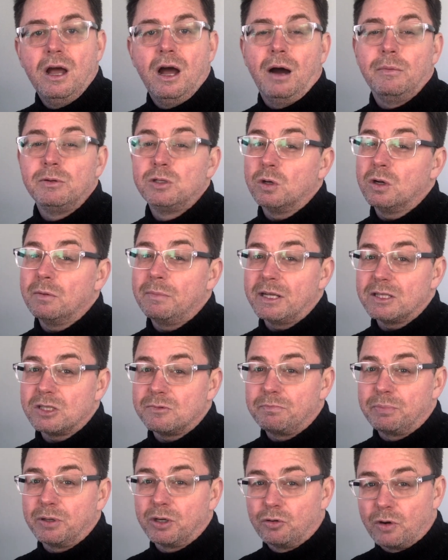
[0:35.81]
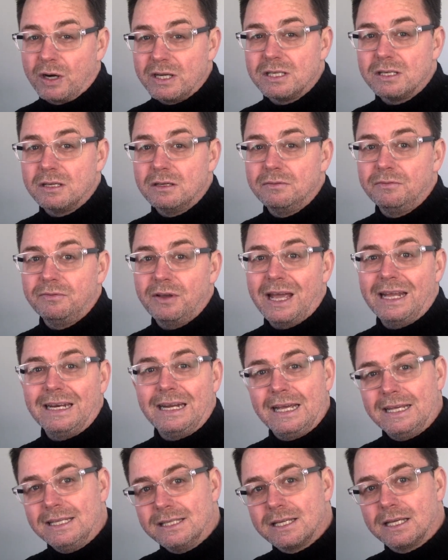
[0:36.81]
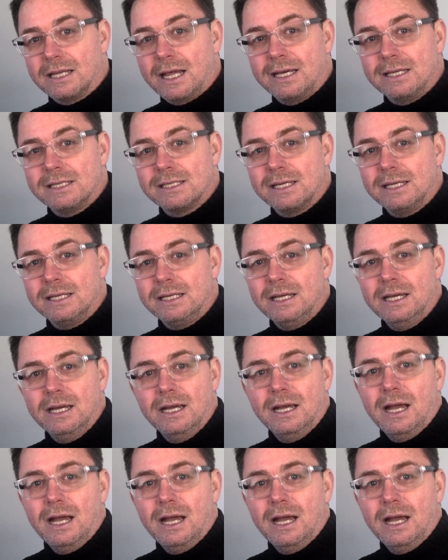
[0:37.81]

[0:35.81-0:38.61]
I'll be talking about progressive and interlacing.